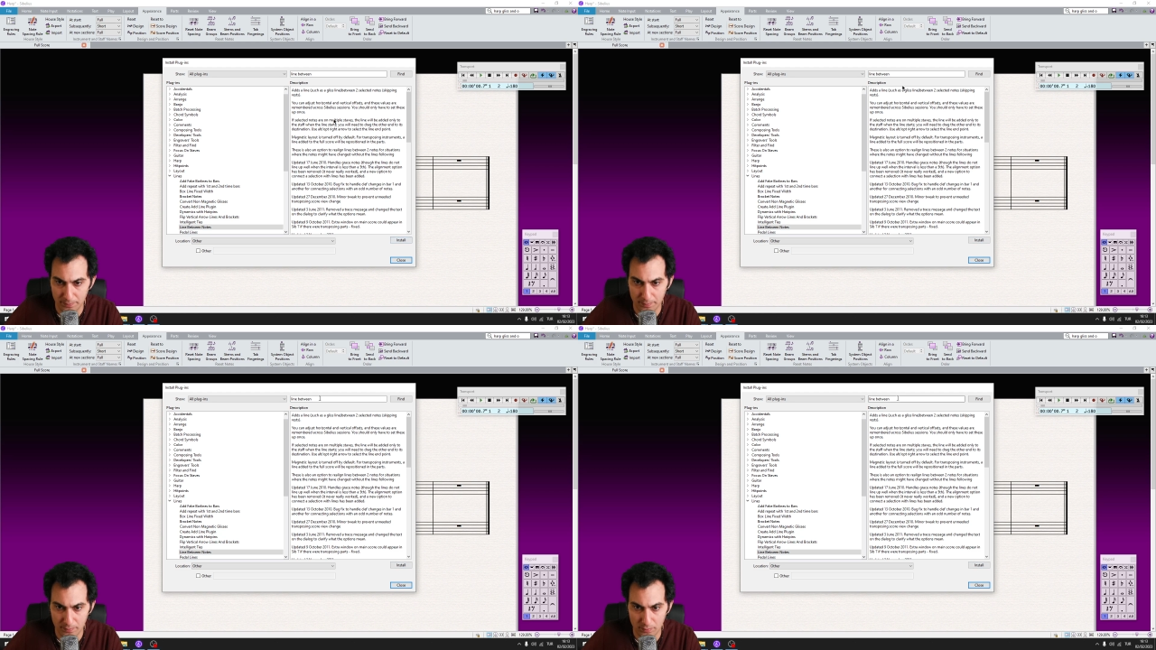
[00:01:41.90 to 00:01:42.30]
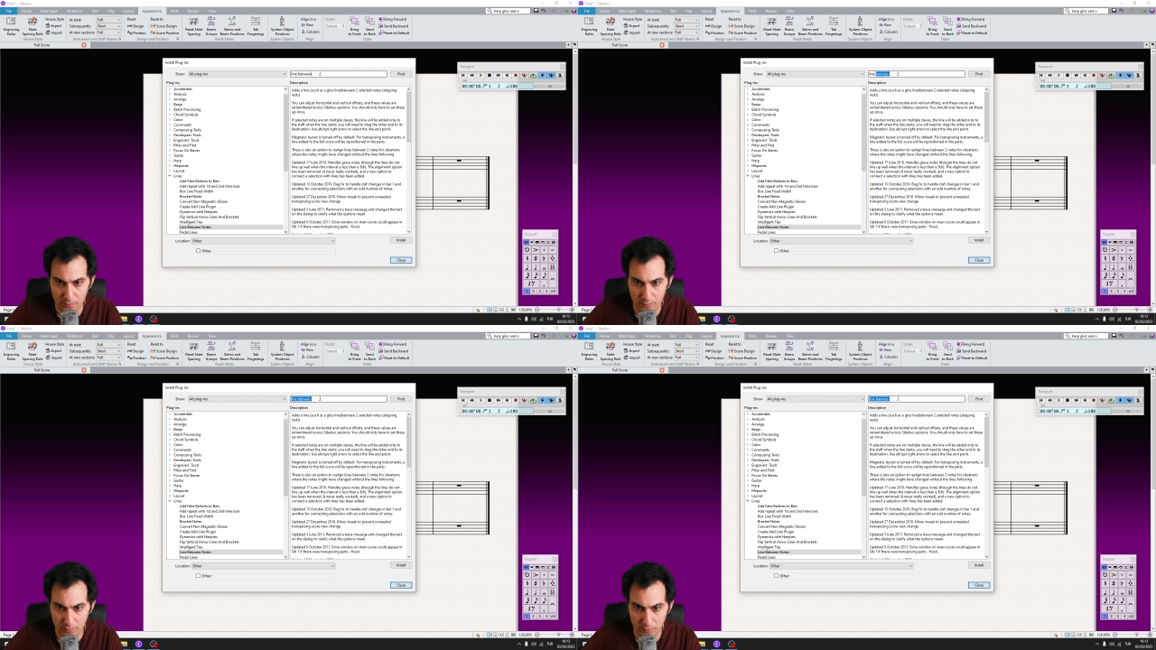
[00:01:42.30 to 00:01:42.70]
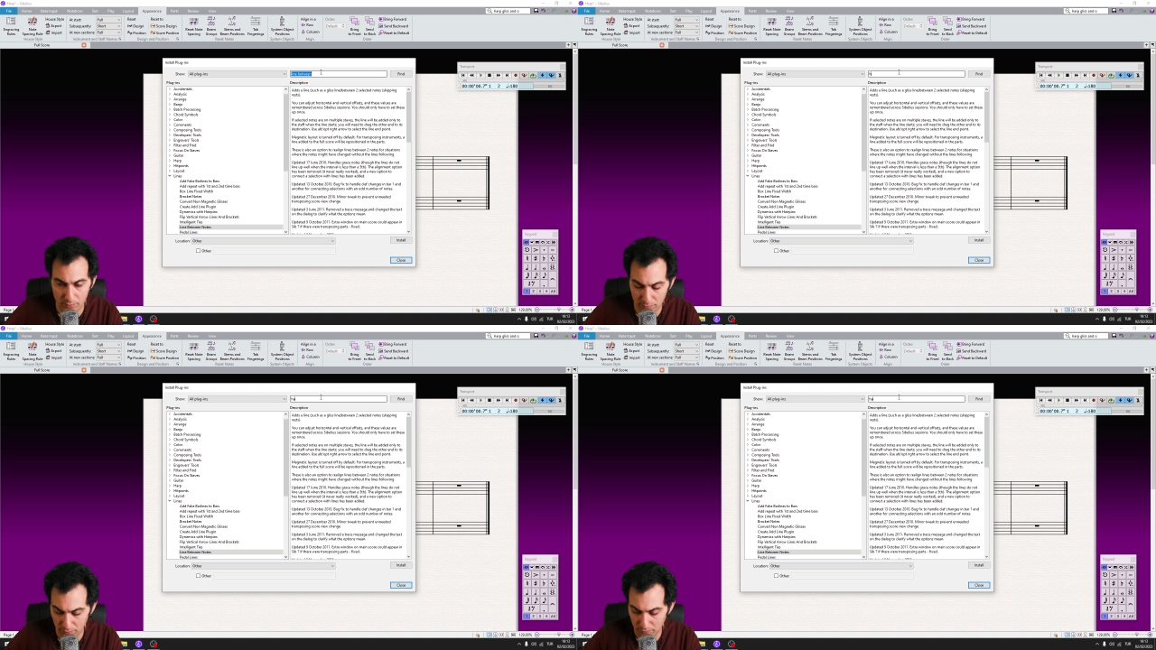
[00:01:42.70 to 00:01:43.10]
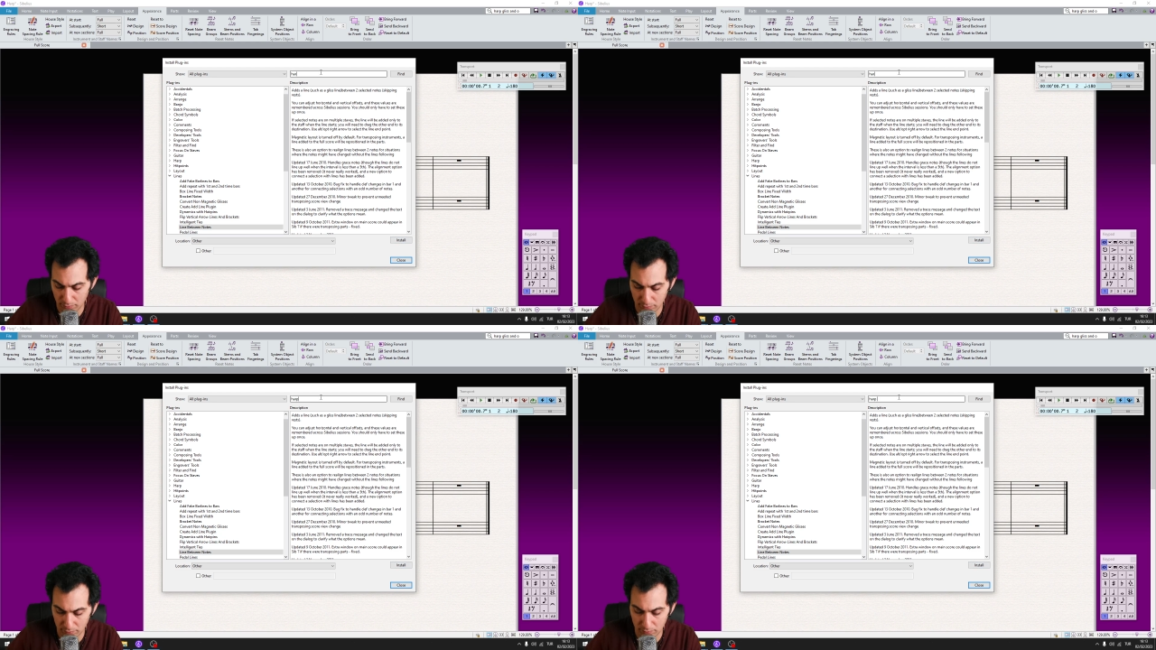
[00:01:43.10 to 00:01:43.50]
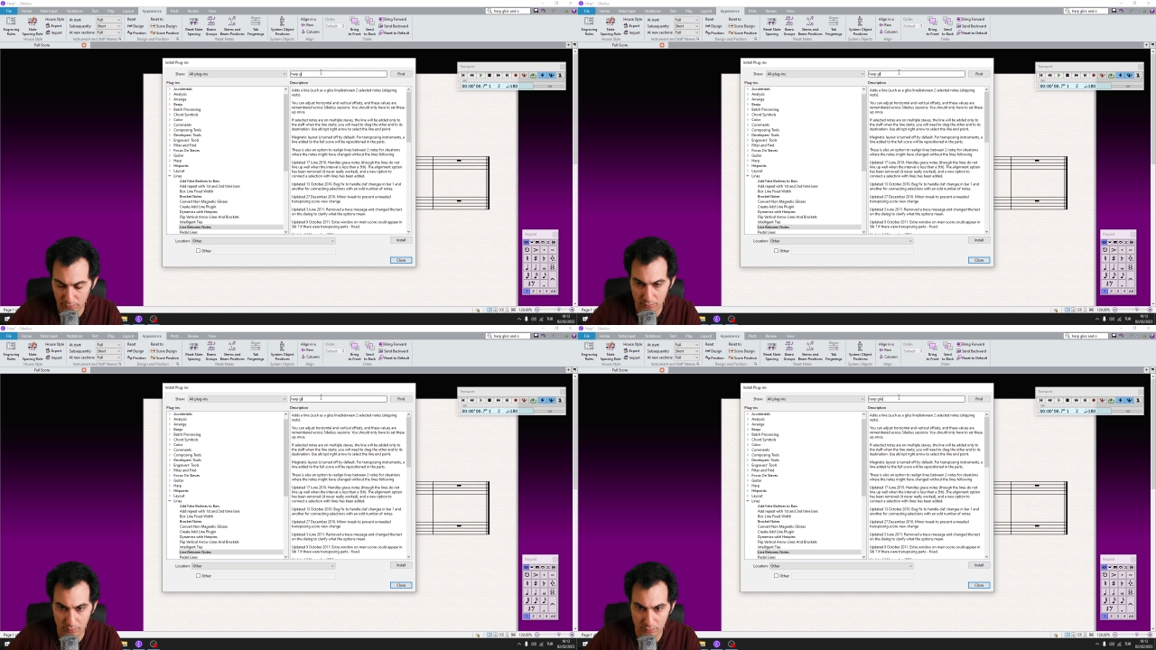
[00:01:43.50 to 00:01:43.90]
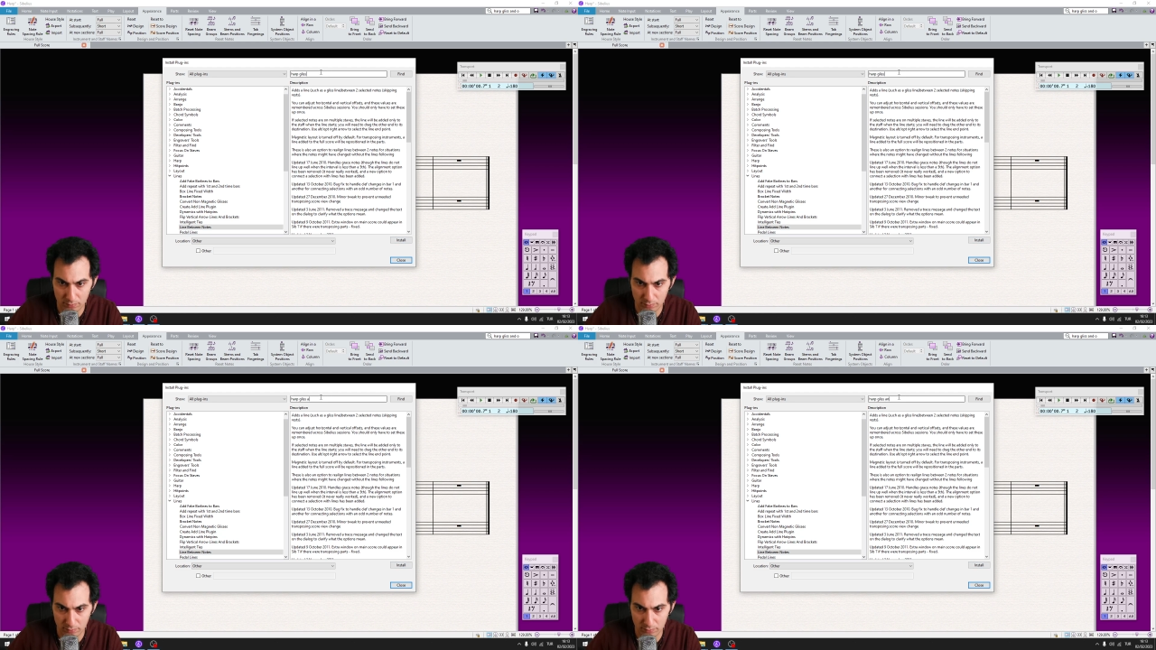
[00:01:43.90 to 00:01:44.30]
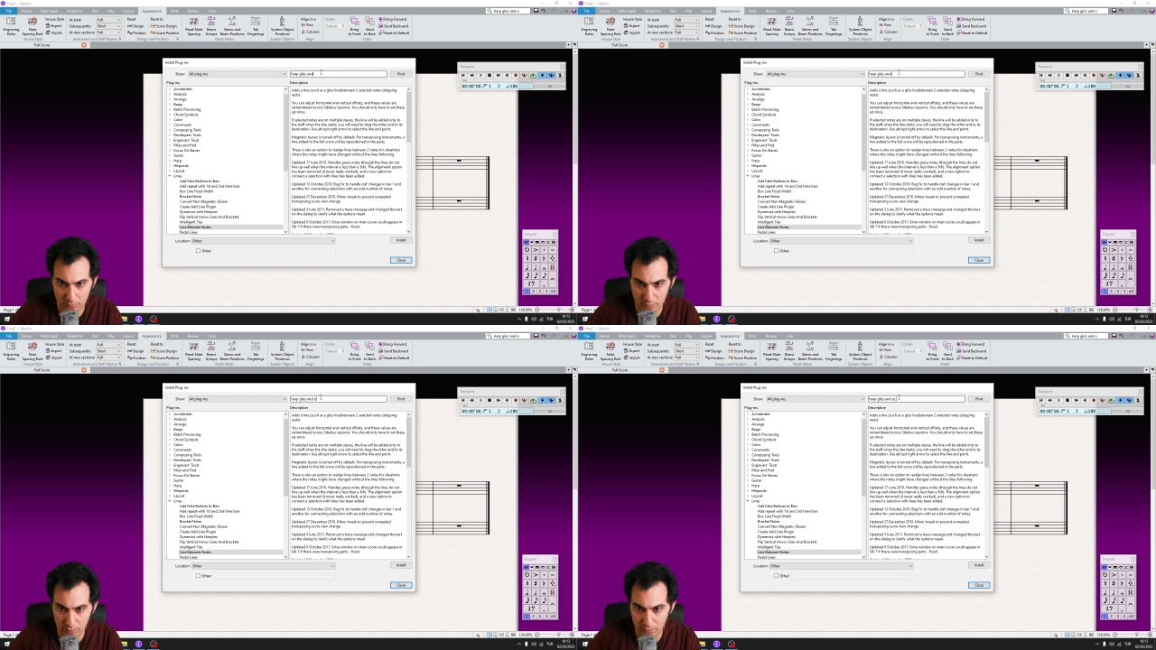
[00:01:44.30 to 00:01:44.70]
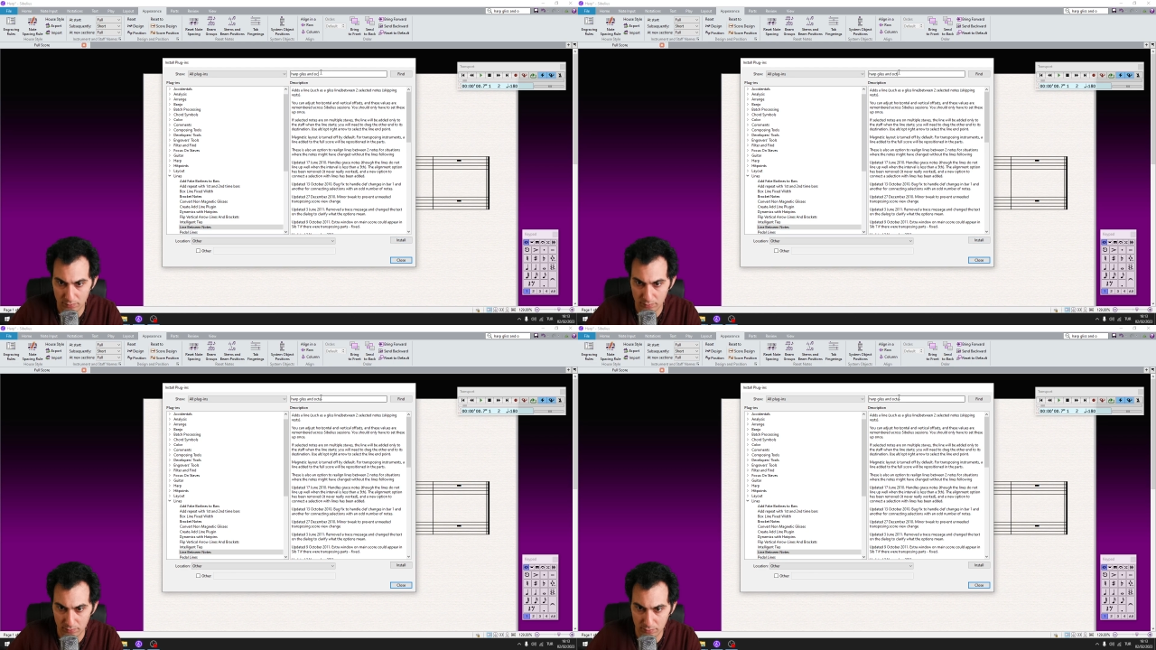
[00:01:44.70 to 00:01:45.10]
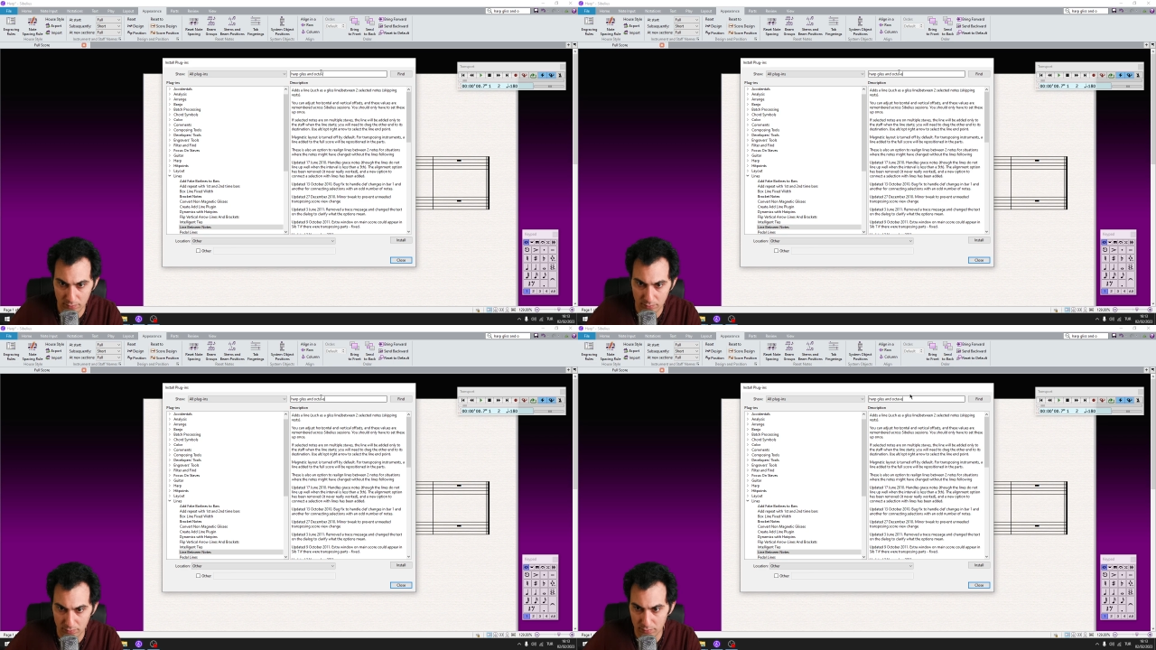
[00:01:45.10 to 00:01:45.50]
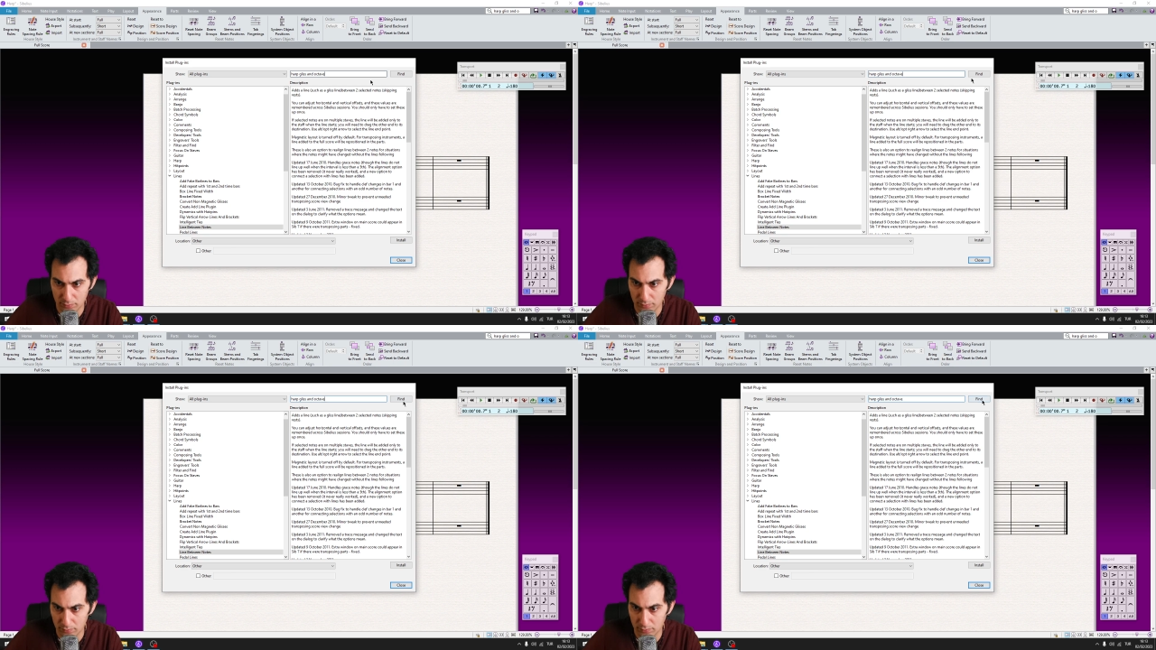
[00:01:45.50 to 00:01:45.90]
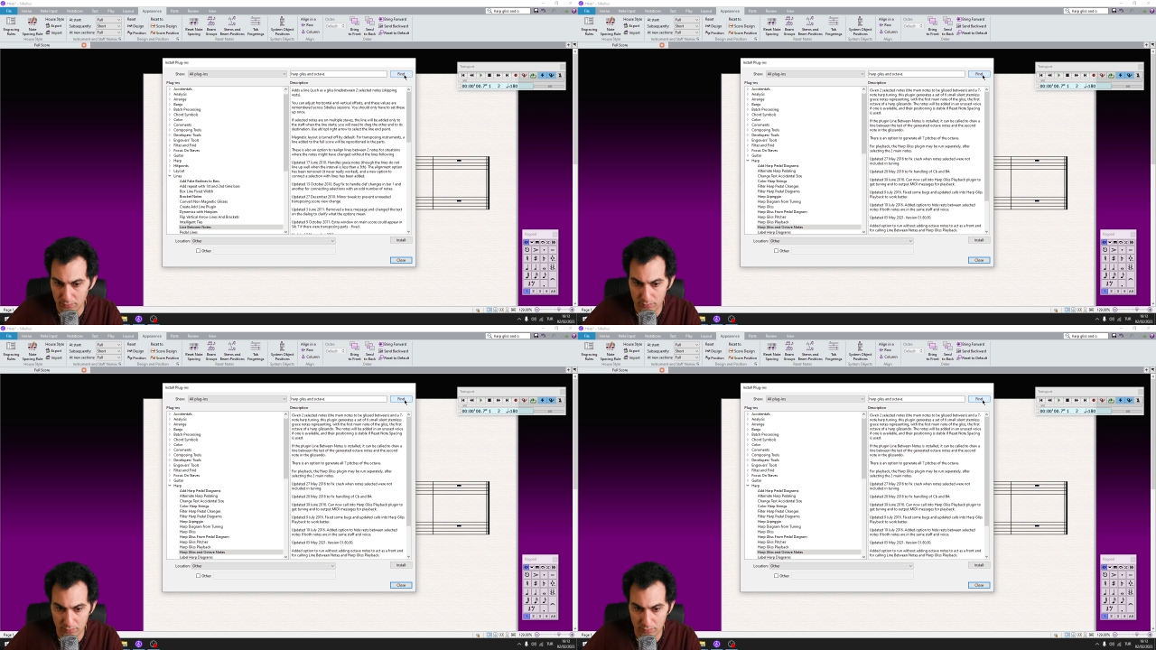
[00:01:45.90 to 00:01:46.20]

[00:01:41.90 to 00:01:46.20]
Nobody speaks.